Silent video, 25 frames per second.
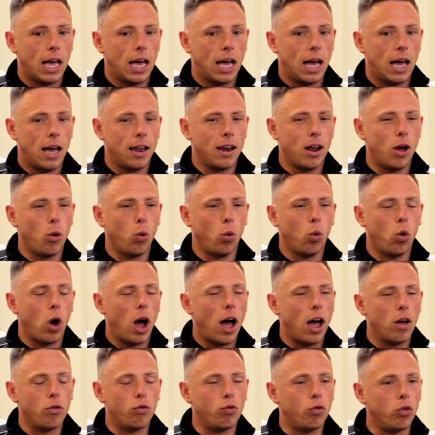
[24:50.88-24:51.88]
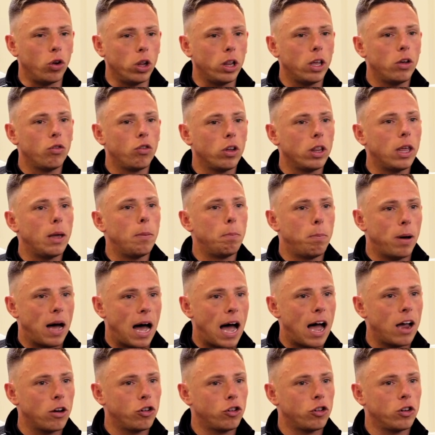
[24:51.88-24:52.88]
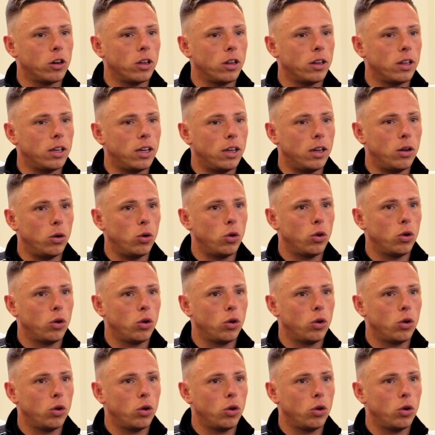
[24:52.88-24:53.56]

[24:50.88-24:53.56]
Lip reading: I really, really passionately